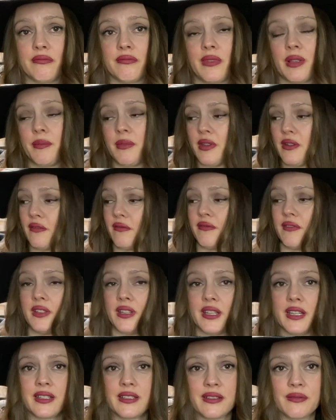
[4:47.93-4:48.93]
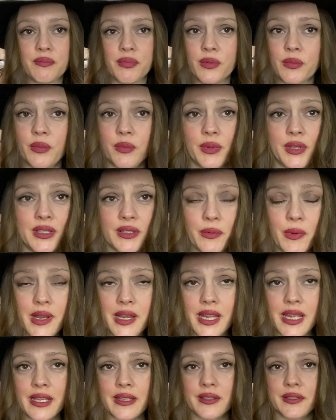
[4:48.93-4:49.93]
I'm here for the next probably
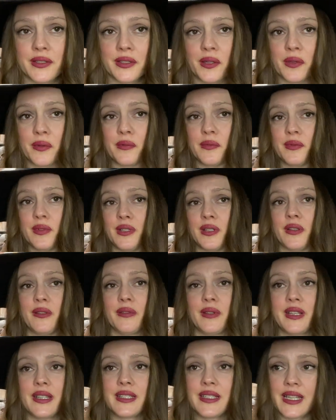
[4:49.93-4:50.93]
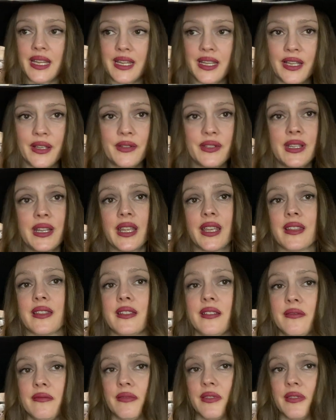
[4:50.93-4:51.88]
20. So, you know, let's hang out together.